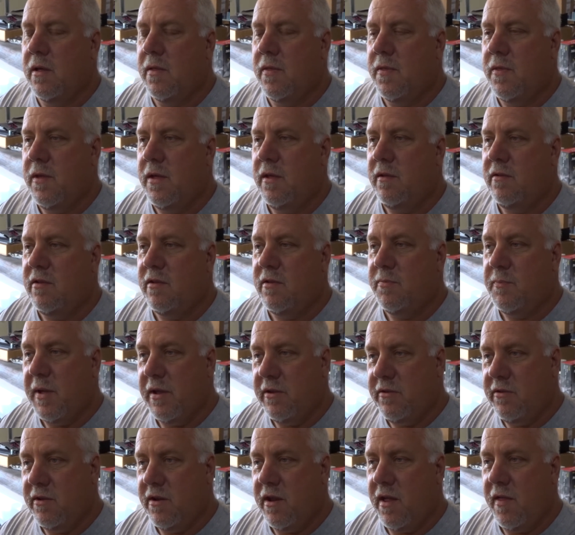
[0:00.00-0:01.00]
the
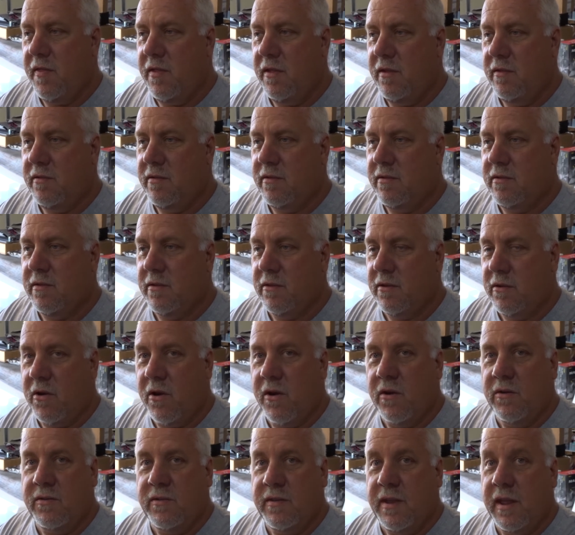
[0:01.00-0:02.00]
suspension on these
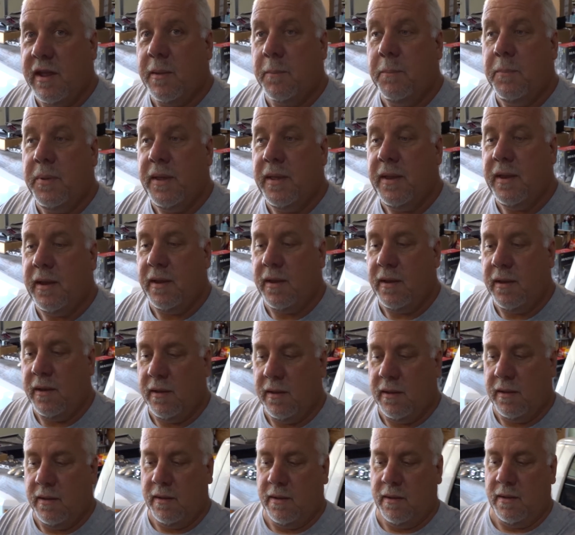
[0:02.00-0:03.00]
cars take a beating.
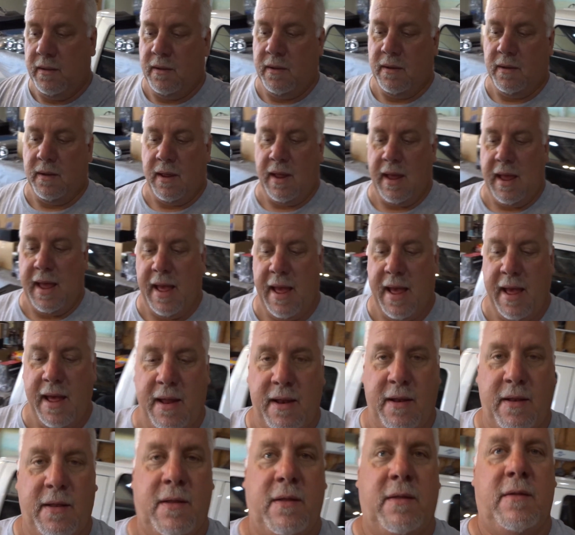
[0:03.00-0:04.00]

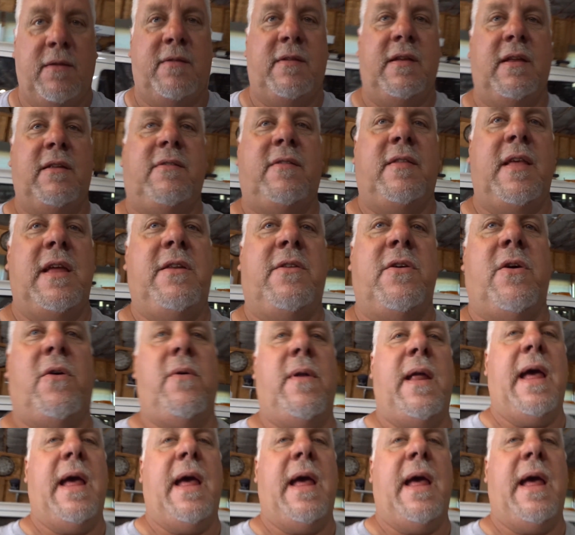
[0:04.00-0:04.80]
And since they don't